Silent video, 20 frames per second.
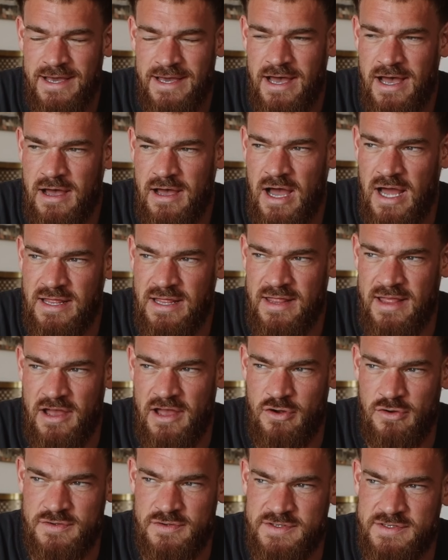I did that
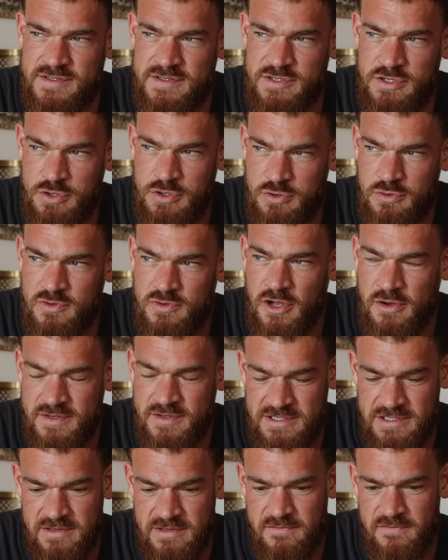across 2
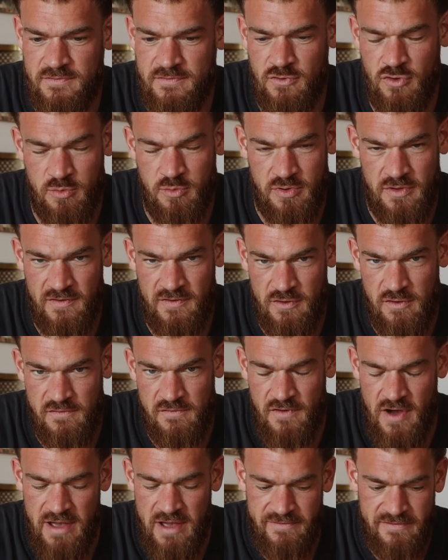doses of
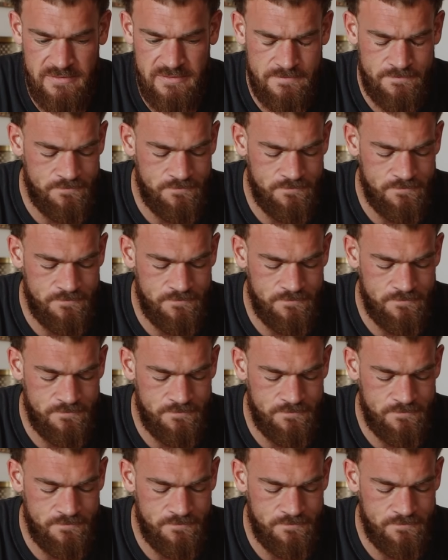0.25.